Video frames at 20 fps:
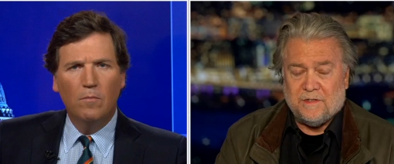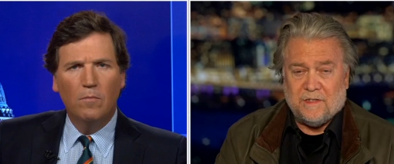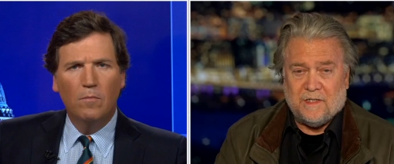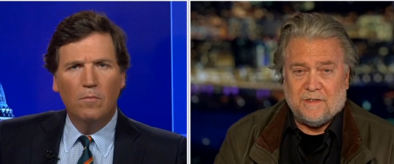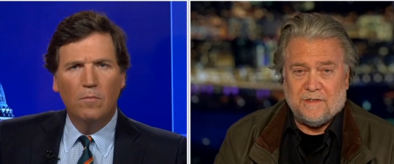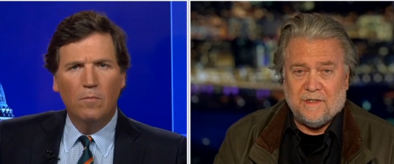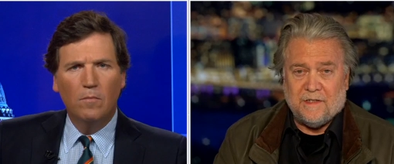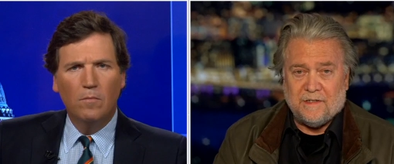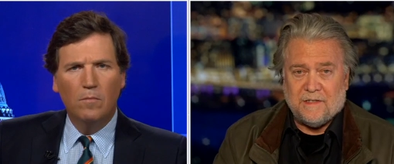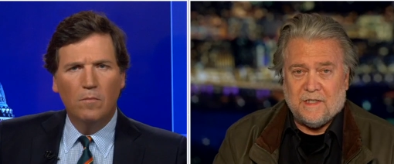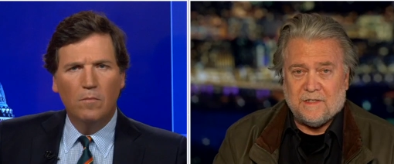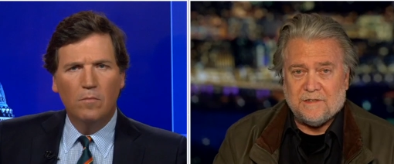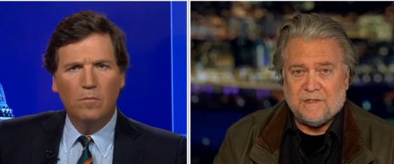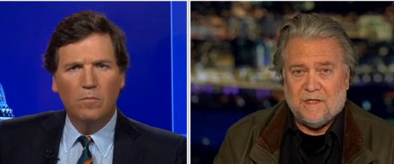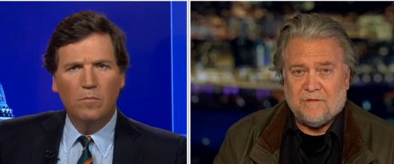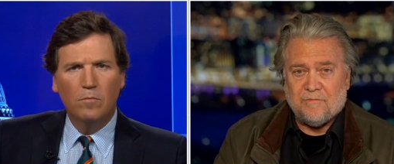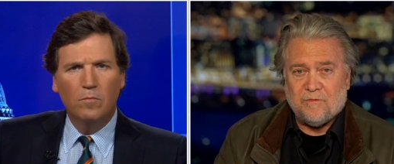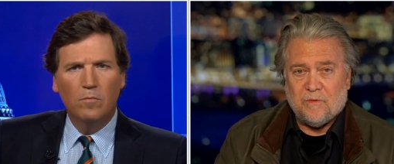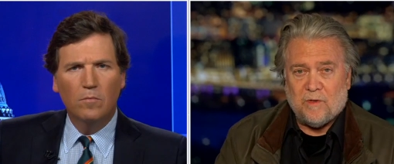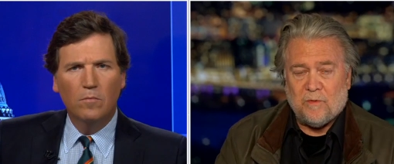Speaker 1: And I think that's
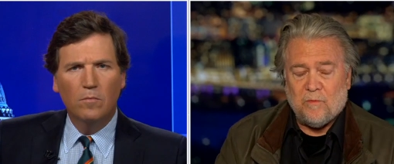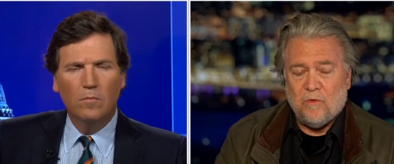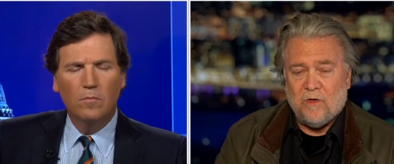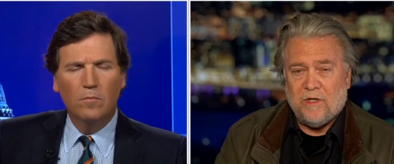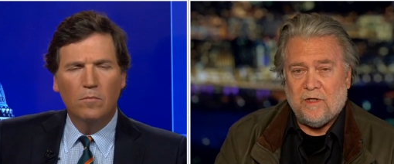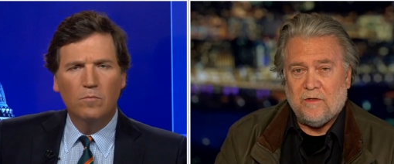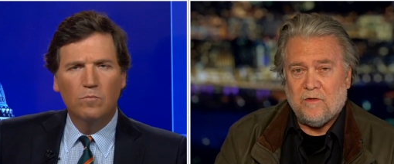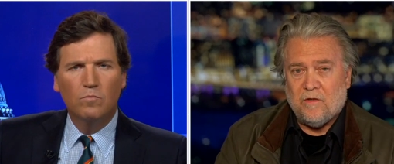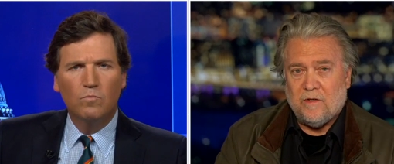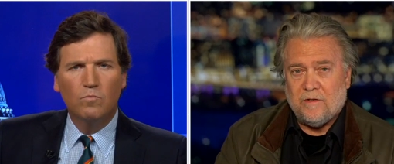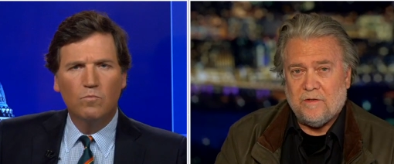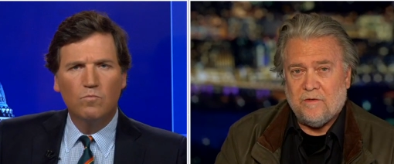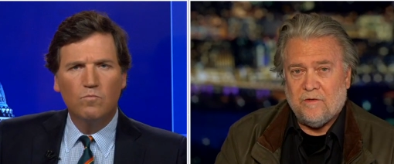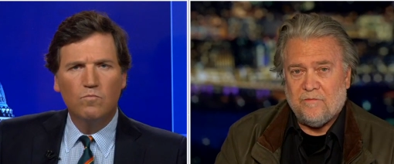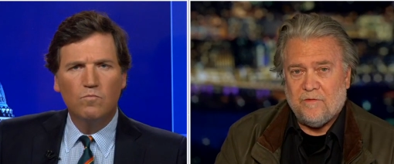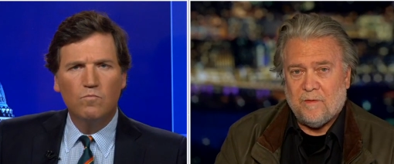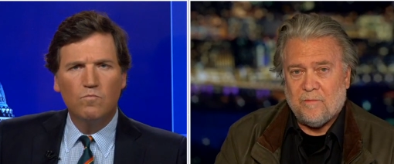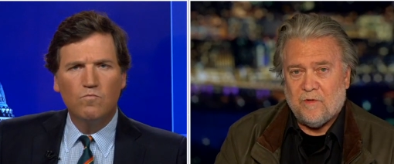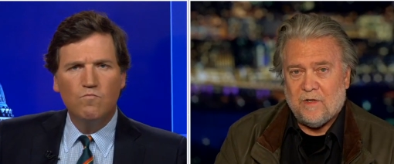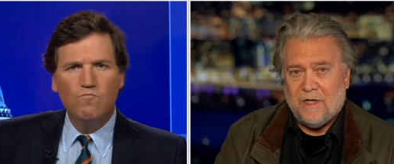after we went on
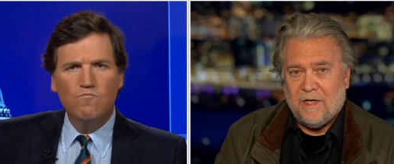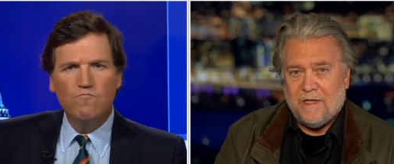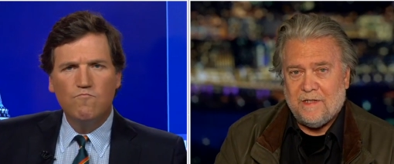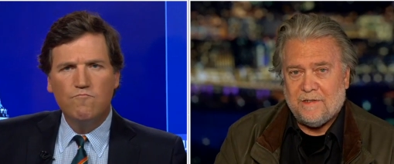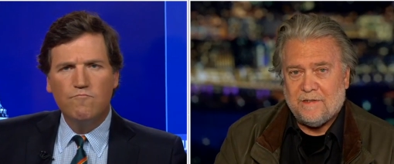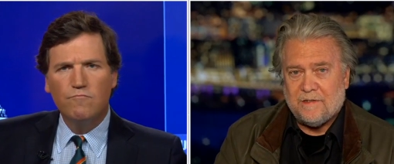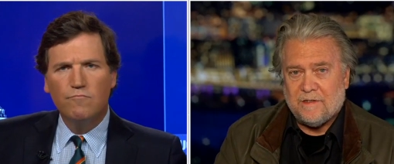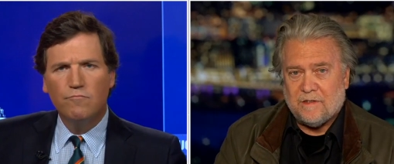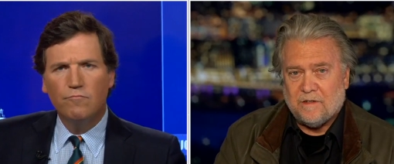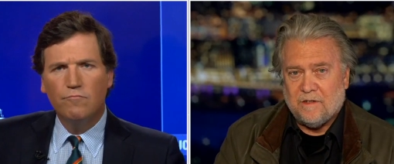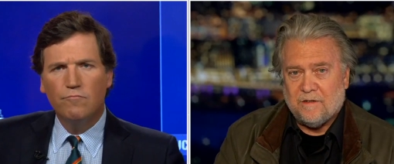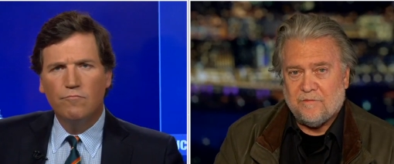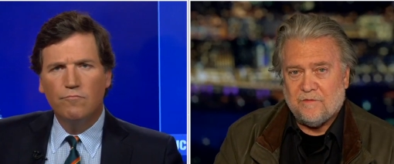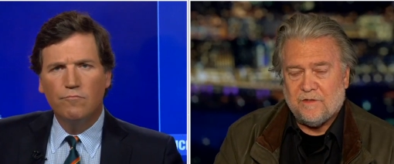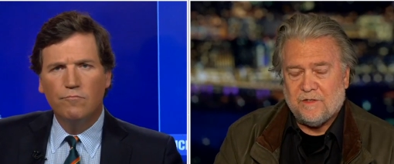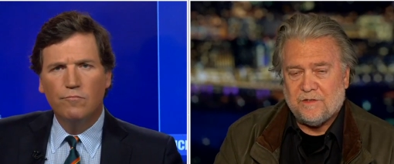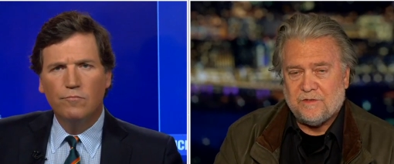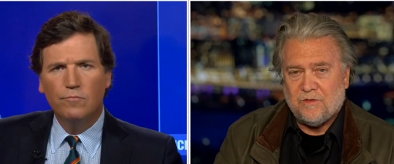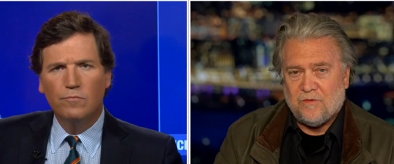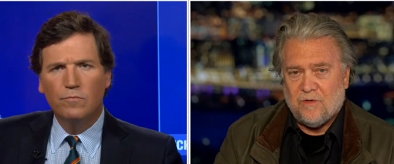November 8th to deliver
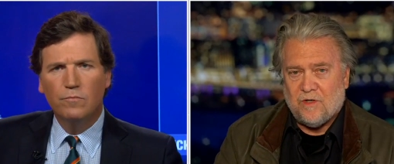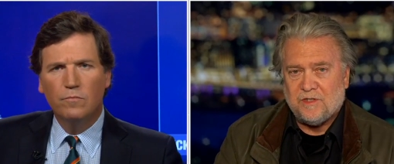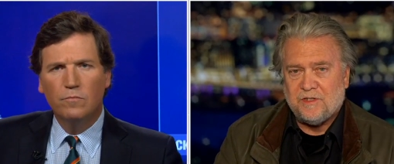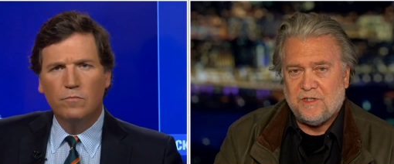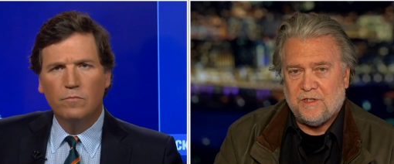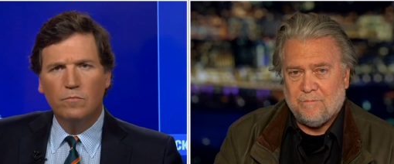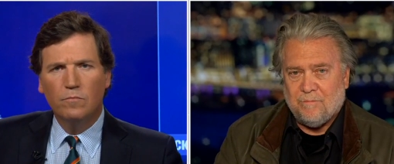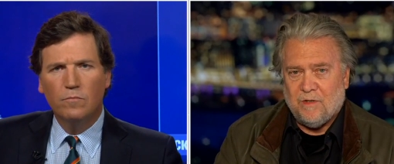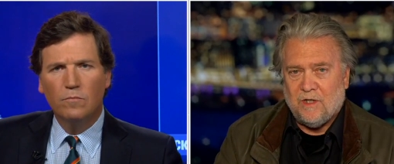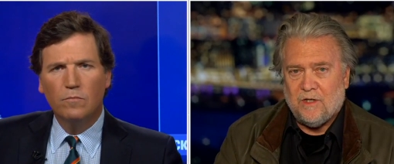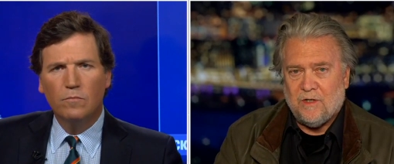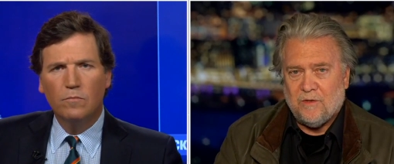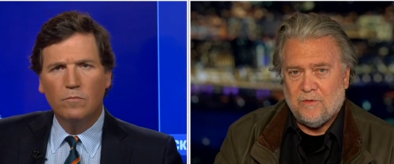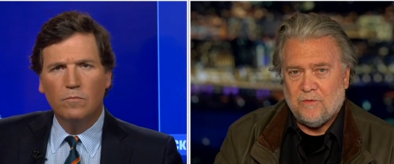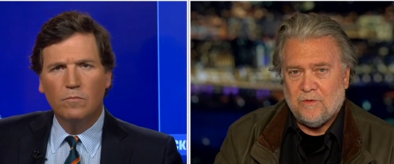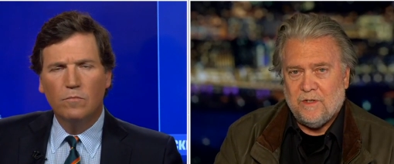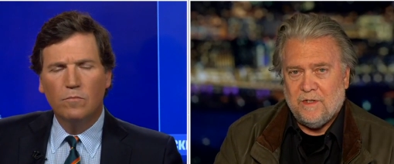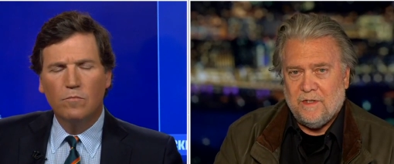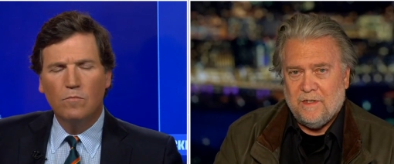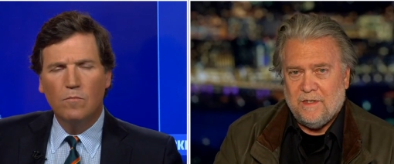this crushing
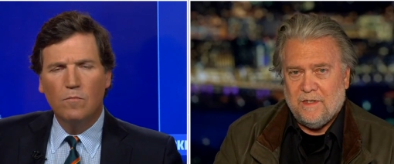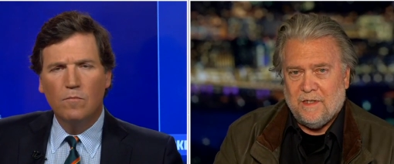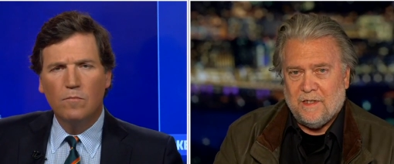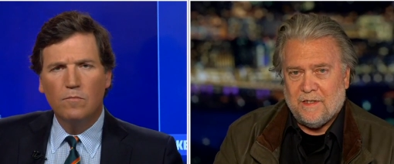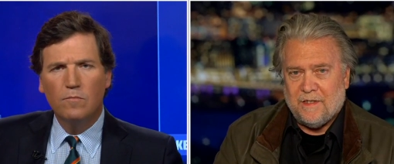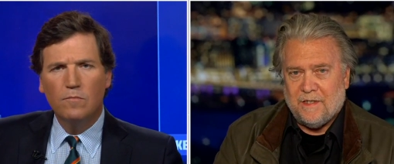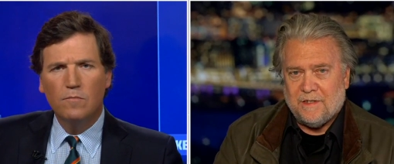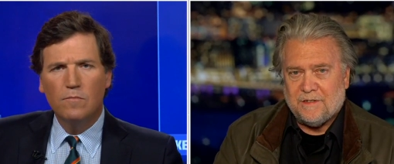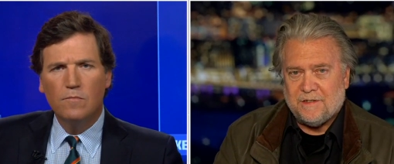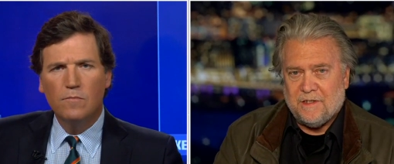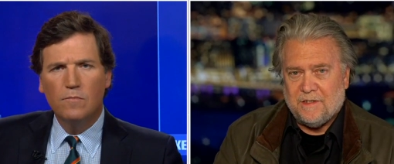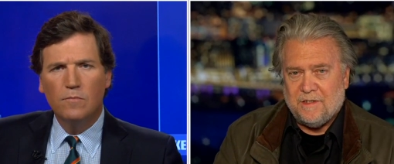blow against the